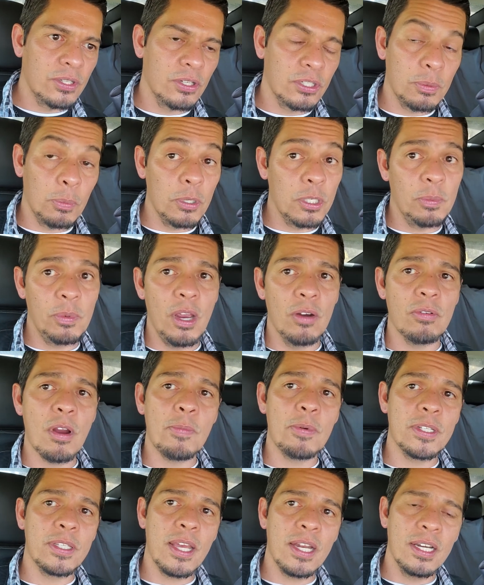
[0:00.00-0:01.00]
They're supposed to be our
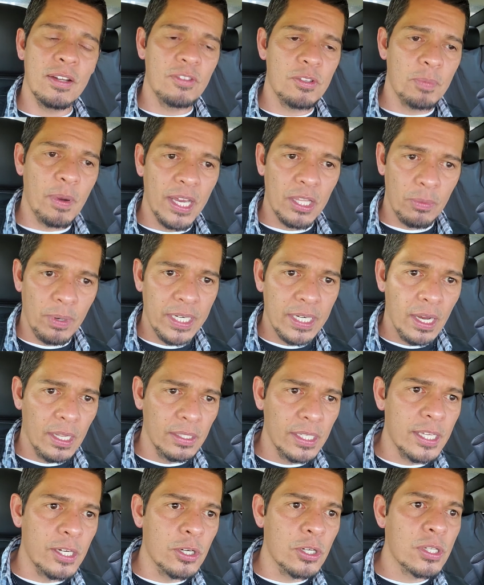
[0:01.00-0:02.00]
representatives, by the way, not
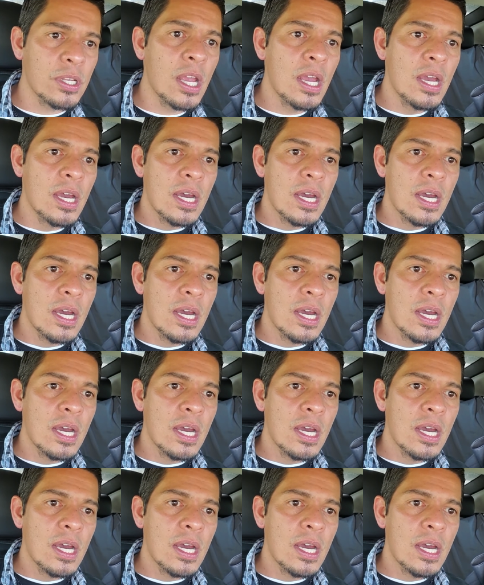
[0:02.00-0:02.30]
leaders.